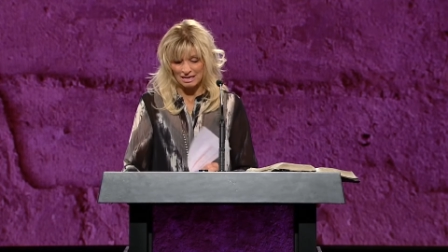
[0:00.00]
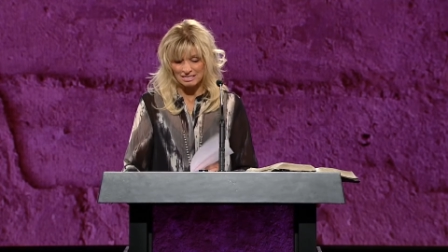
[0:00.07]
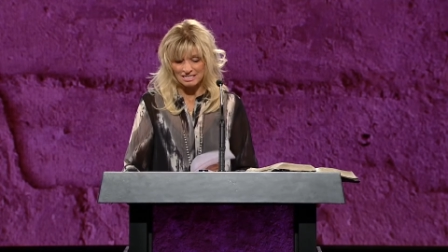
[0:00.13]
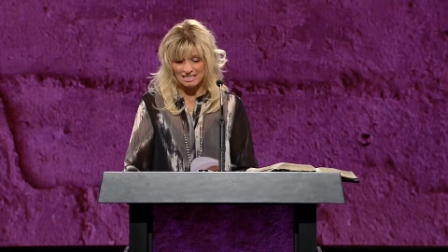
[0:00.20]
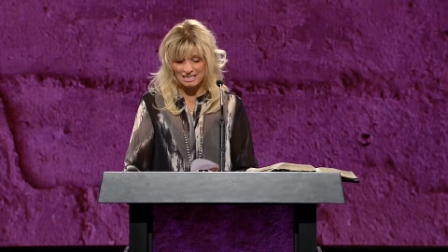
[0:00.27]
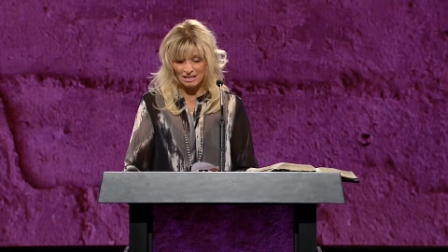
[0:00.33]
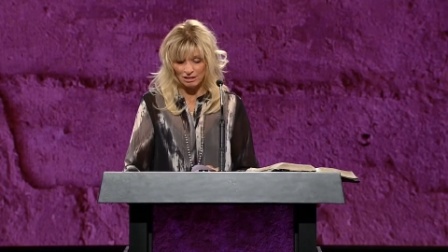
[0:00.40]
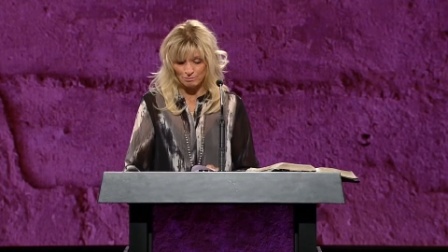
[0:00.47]

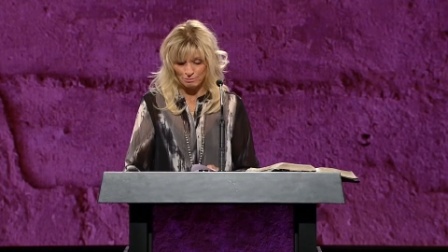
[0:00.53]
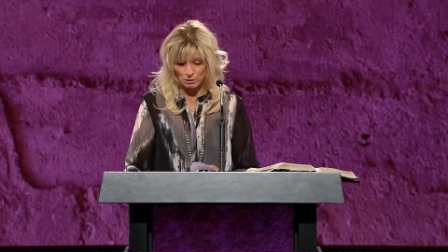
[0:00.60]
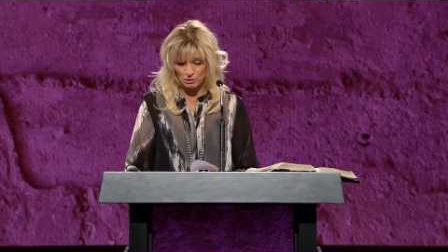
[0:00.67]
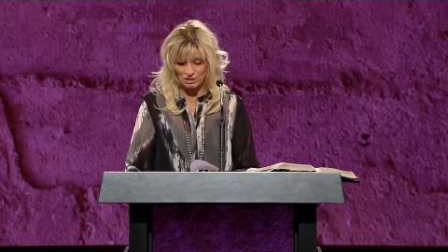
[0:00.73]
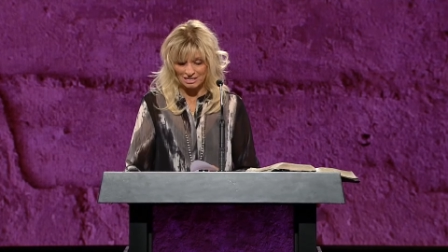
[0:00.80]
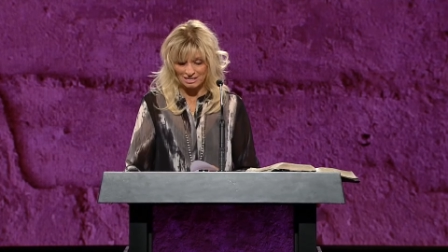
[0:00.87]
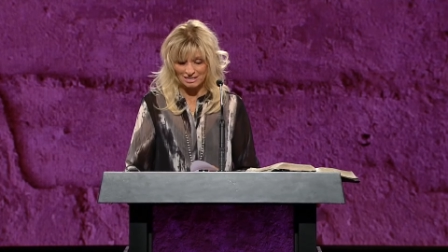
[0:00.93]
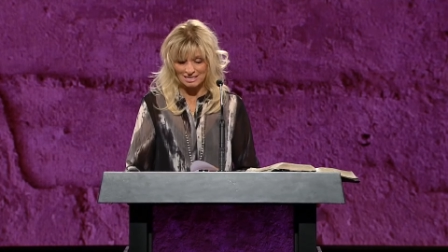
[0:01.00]
D.L.
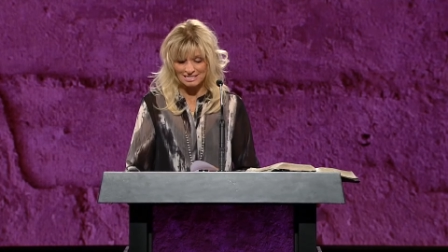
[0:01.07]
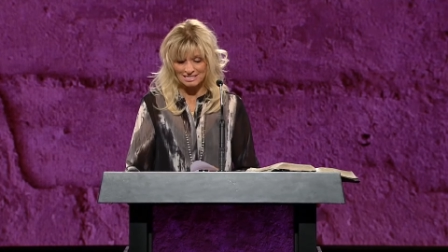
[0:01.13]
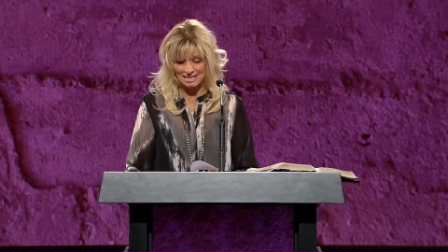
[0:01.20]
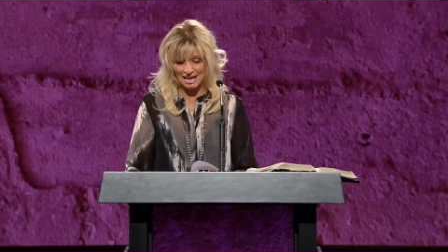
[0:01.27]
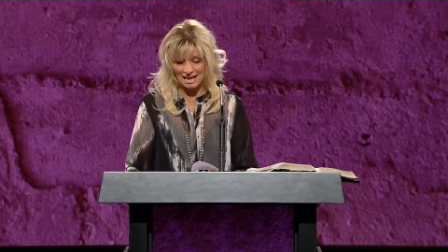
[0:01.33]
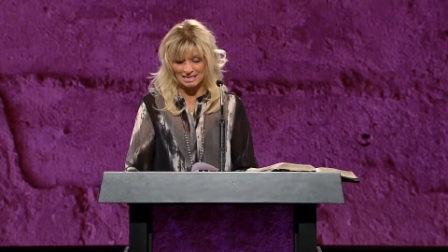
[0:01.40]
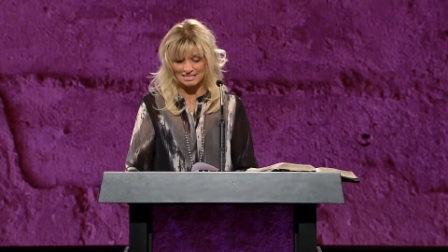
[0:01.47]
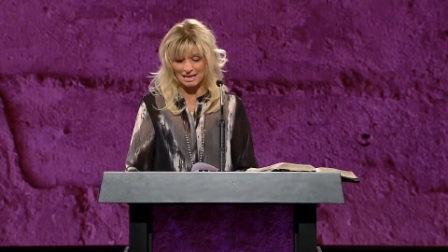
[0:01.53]
Moody
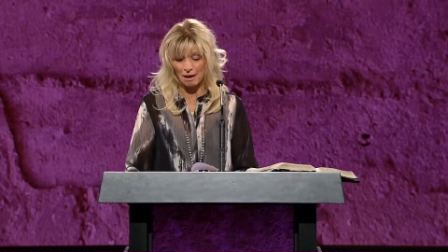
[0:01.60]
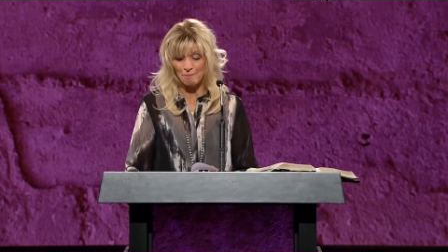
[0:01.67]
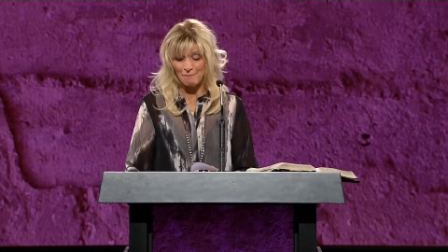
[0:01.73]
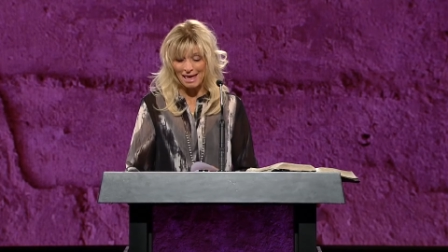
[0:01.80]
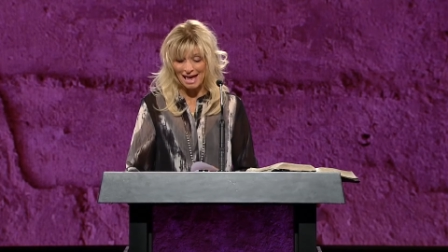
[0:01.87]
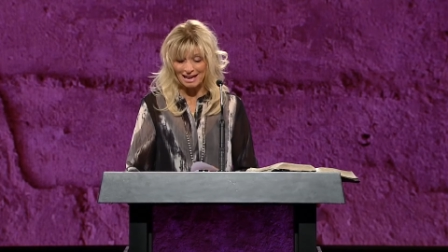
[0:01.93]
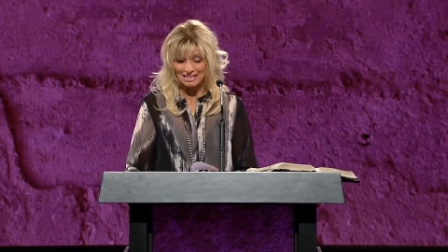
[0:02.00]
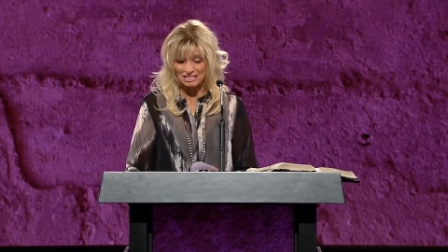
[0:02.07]
says A
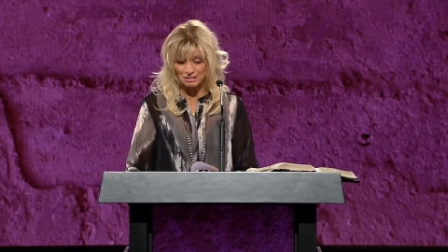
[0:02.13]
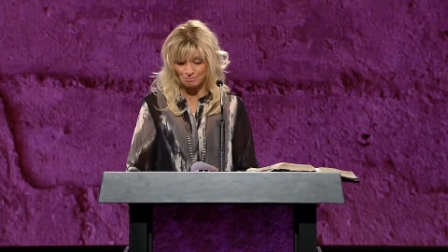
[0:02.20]
man is